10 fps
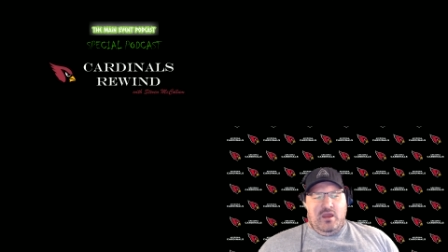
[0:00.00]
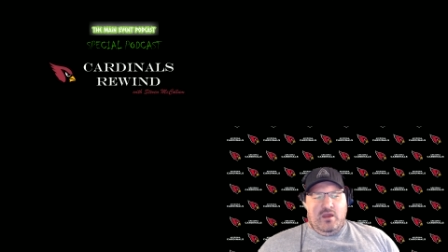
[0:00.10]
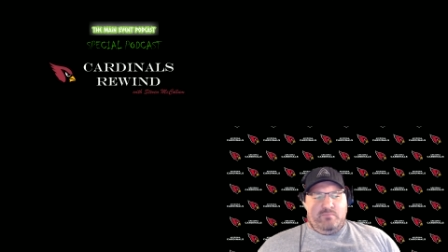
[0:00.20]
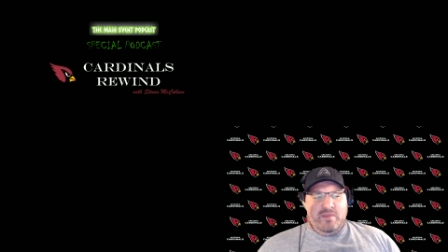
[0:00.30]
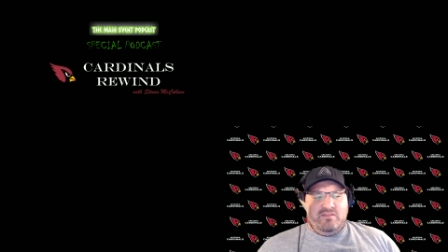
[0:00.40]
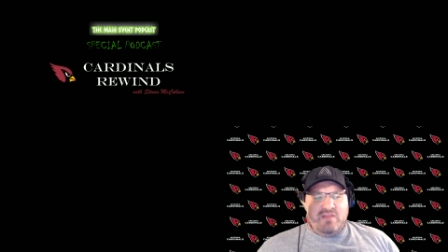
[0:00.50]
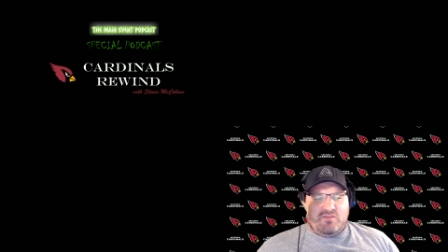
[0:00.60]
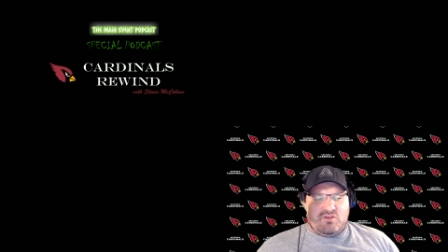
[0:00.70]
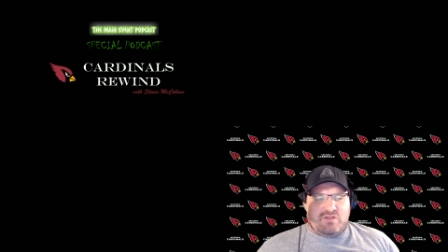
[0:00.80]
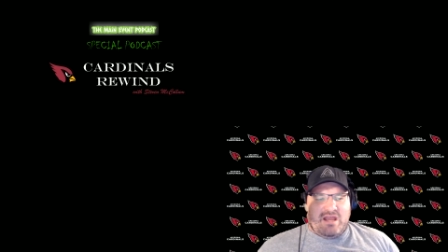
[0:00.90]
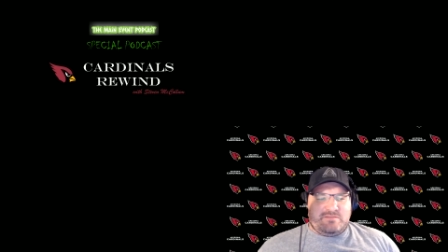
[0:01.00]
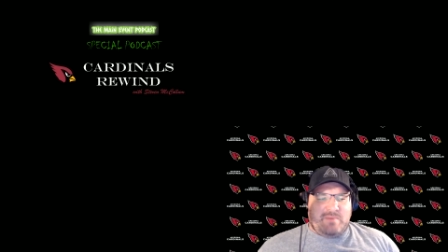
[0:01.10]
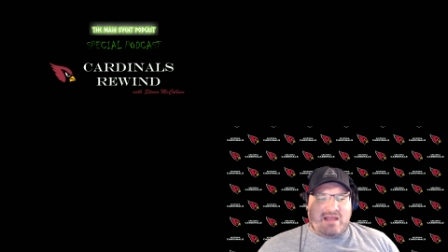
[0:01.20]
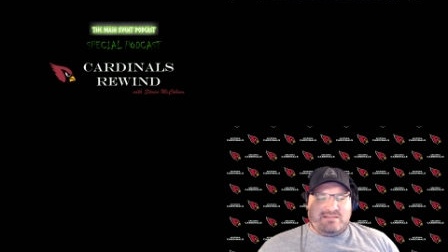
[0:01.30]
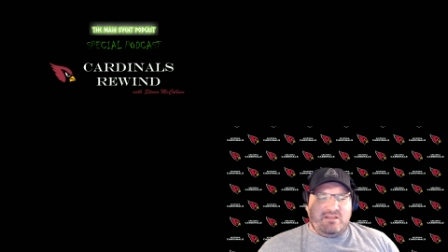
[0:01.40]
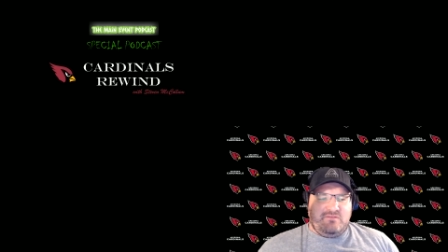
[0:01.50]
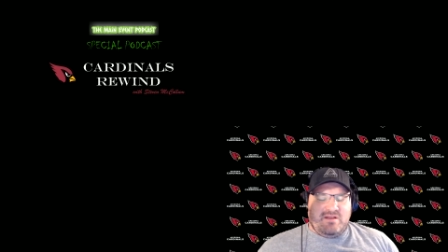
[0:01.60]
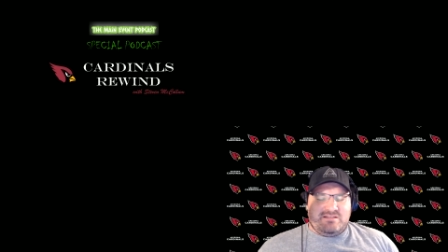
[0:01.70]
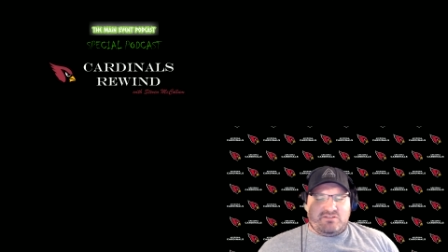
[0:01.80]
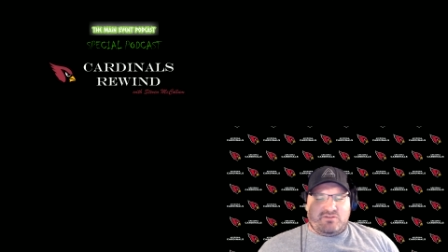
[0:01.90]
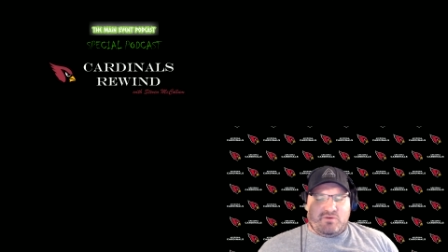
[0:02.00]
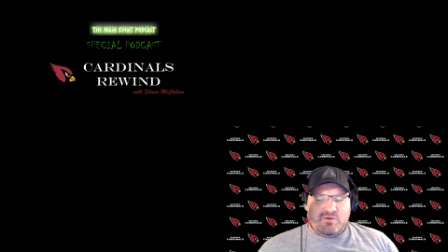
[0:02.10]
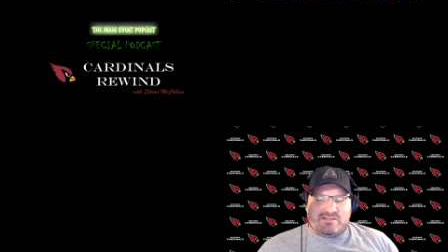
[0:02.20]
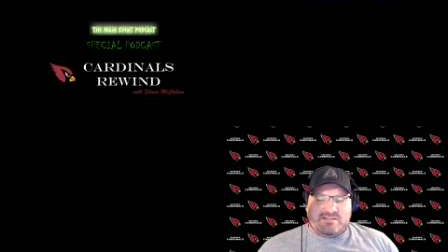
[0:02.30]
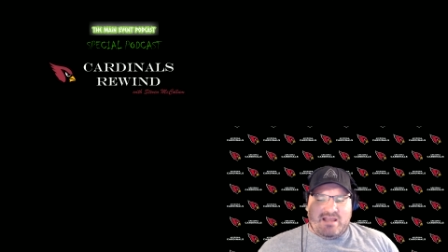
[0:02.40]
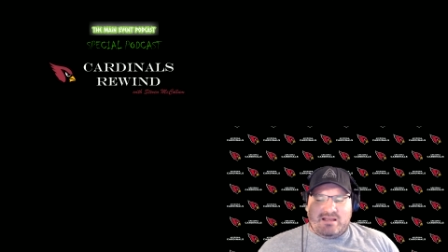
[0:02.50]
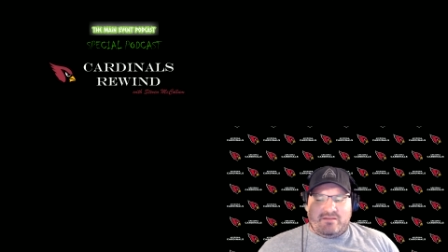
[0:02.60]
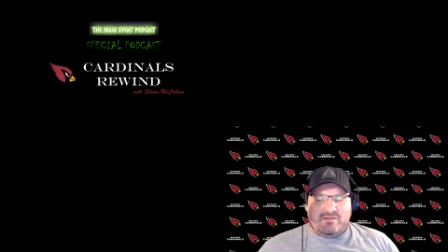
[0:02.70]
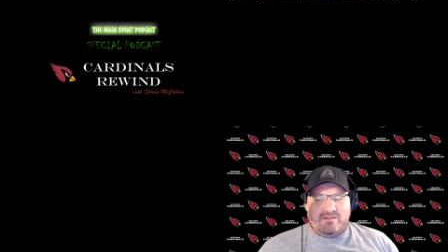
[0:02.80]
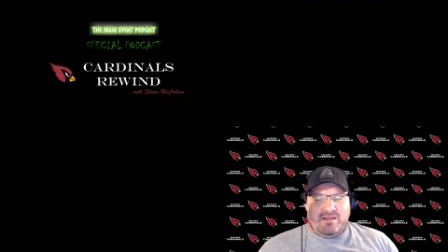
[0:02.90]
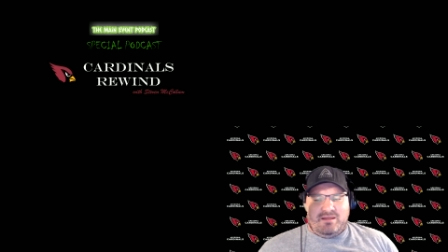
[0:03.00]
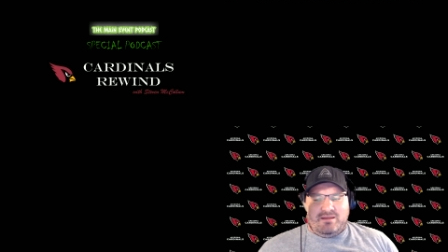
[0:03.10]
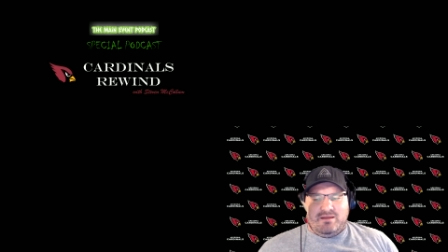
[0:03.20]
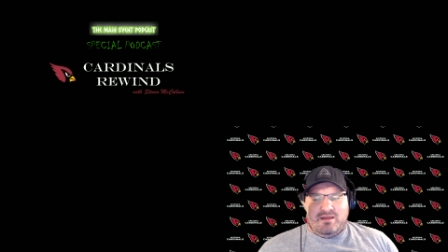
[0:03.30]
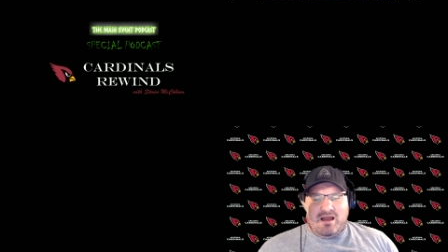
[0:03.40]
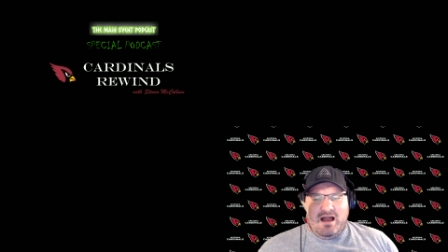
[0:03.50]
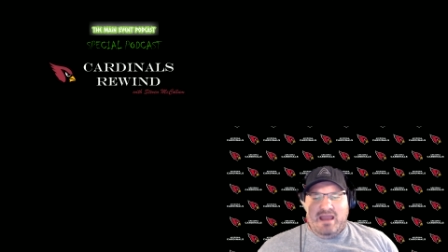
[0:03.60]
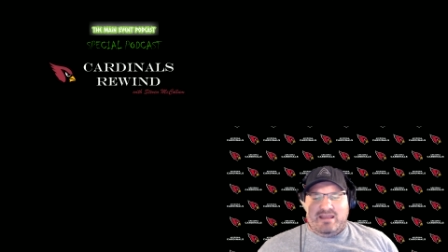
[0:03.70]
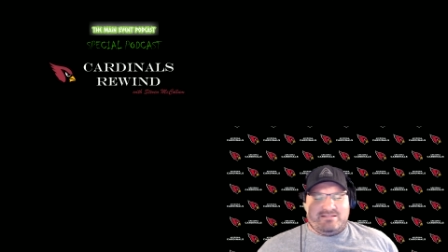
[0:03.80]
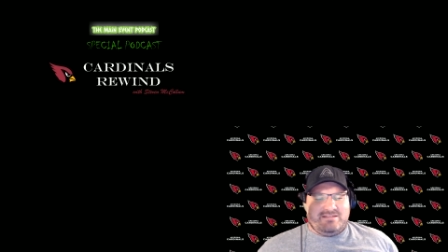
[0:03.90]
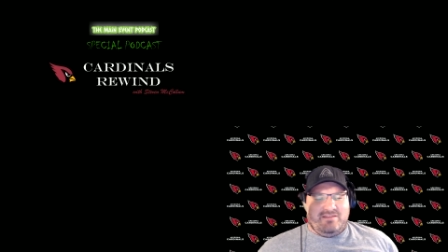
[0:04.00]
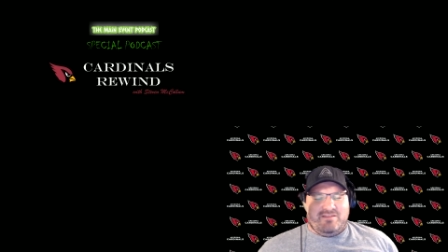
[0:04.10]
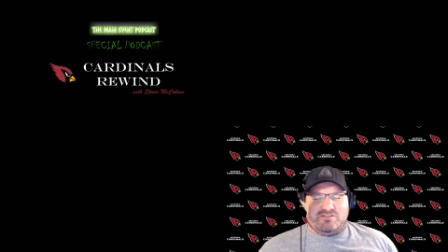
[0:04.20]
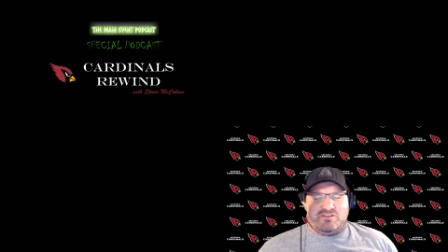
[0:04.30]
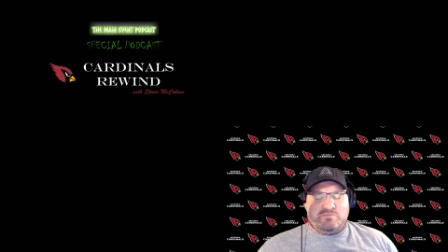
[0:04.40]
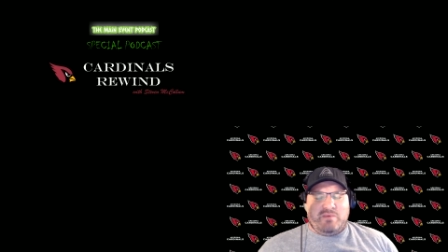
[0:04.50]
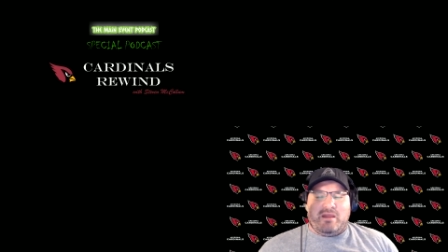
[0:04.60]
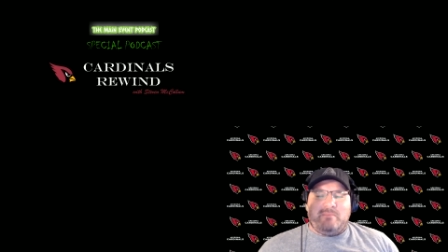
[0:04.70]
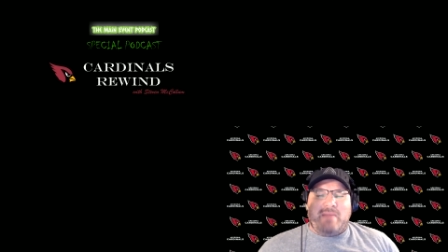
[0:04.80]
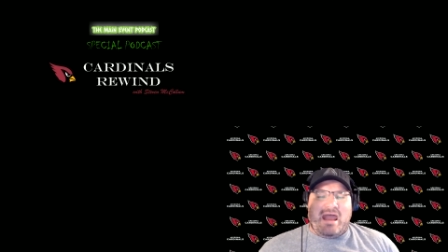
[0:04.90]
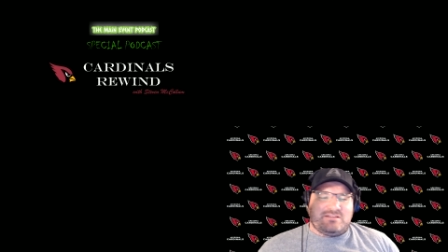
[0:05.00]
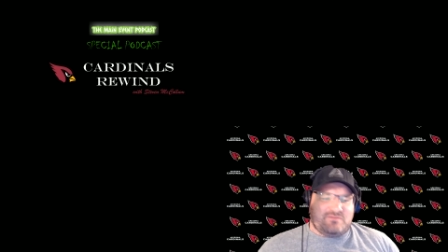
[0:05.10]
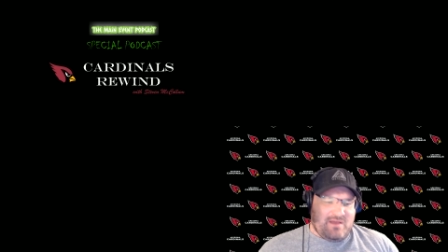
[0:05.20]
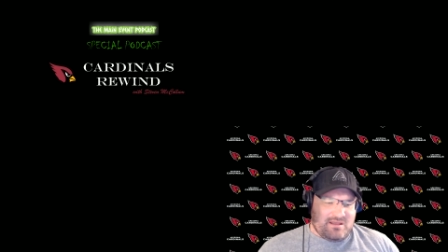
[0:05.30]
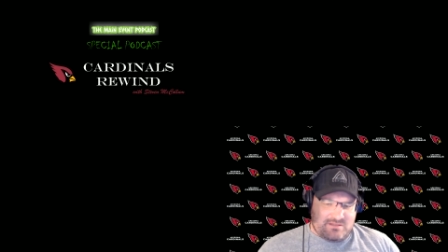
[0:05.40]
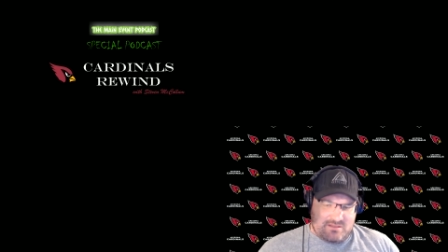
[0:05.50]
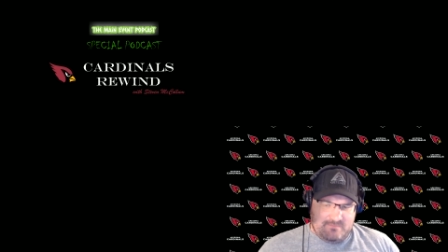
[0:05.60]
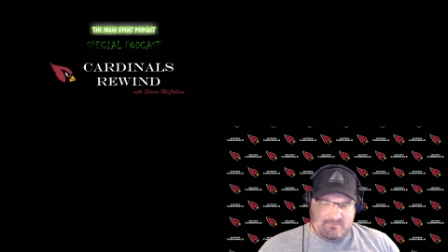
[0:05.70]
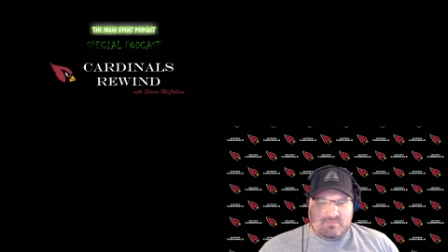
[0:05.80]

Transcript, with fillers: Being that the Jets' pass defense is thirty-second in the league, I could see this just being a pass fest.